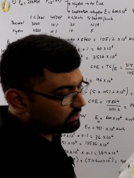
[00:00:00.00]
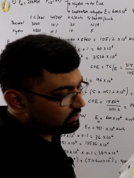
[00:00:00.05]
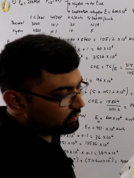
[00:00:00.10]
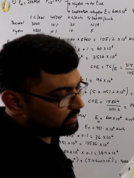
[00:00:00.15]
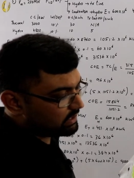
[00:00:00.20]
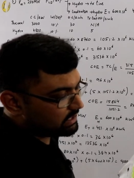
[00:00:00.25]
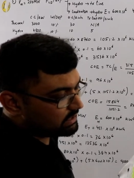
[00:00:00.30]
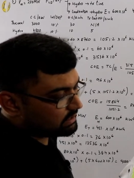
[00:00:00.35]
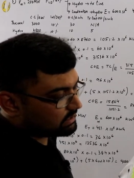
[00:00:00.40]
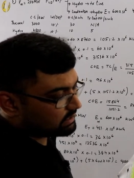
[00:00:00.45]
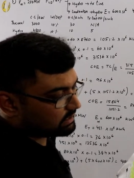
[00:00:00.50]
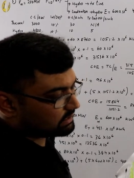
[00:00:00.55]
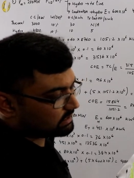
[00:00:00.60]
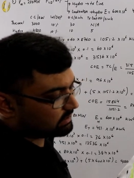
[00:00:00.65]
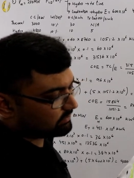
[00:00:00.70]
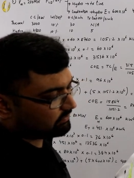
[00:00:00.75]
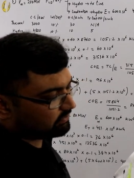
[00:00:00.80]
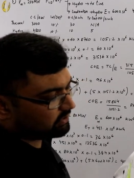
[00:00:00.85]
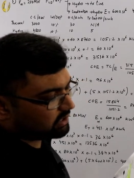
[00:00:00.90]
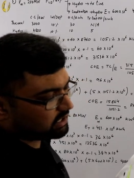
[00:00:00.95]
with
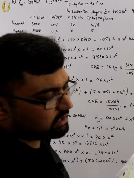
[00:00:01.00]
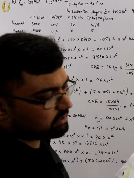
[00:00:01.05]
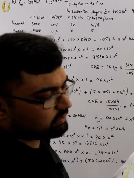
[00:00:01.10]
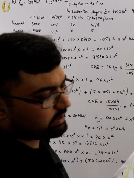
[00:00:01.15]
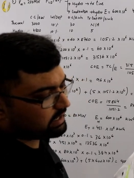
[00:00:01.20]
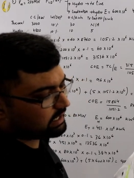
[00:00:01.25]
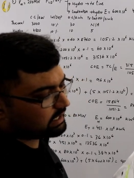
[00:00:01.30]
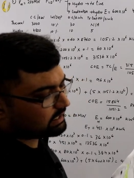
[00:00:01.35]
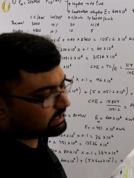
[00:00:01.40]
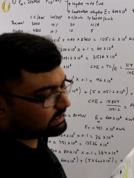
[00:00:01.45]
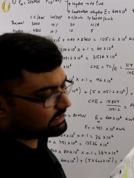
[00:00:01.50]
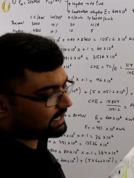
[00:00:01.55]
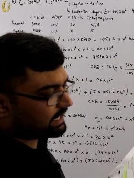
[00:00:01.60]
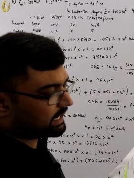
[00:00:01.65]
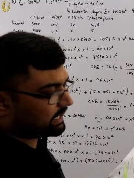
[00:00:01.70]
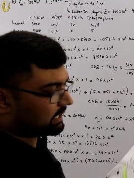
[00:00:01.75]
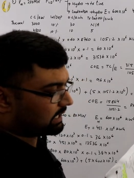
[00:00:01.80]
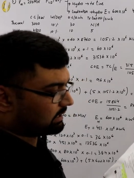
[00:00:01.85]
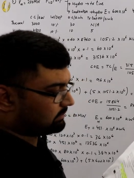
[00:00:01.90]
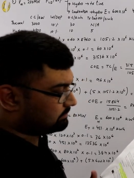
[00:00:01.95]
the following
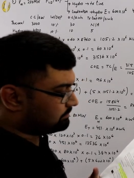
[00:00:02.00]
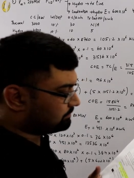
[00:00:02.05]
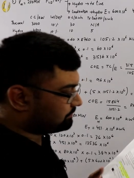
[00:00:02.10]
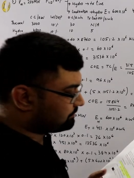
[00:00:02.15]
data.